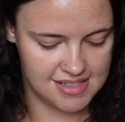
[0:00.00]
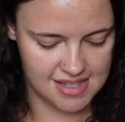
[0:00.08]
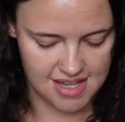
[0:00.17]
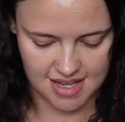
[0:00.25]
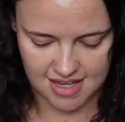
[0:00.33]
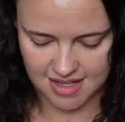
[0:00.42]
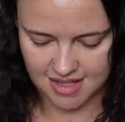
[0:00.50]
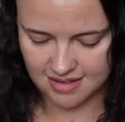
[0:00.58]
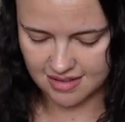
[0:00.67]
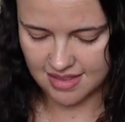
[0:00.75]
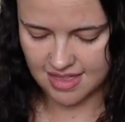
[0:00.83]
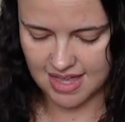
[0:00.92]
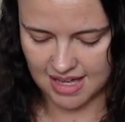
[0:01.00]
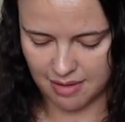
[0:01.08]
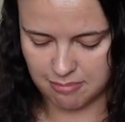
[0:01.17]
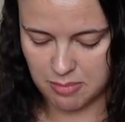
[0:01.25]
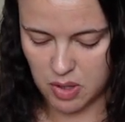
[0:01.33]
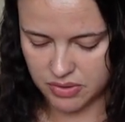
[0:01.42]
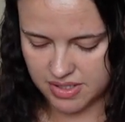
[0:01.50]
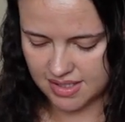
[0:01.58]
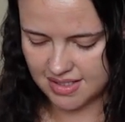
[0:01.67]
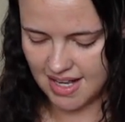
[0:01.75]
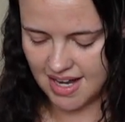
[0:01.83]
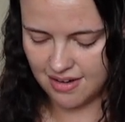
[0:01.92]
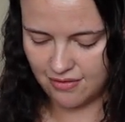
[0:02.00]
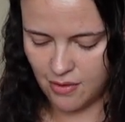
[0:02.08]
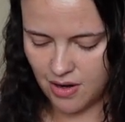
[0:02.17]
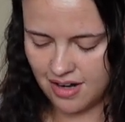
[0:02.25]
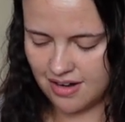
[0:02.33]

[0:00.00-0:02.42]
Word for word: is the thing I'm most excited for.